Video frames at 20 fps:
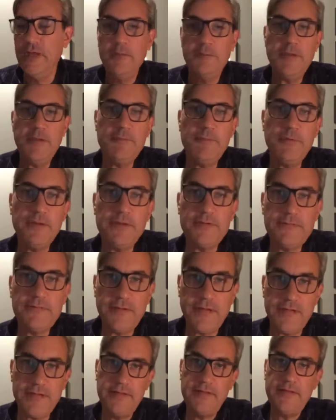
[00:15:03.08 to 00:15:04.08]
People are
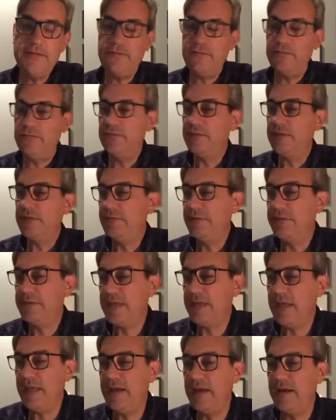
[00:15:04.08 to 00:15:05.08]
tending to it with
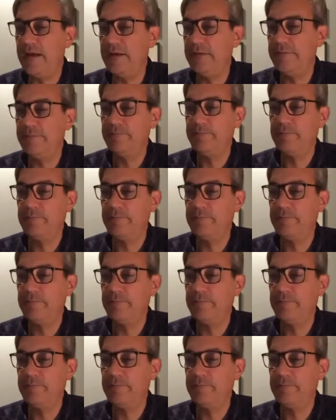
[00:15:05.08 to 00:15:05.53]
care,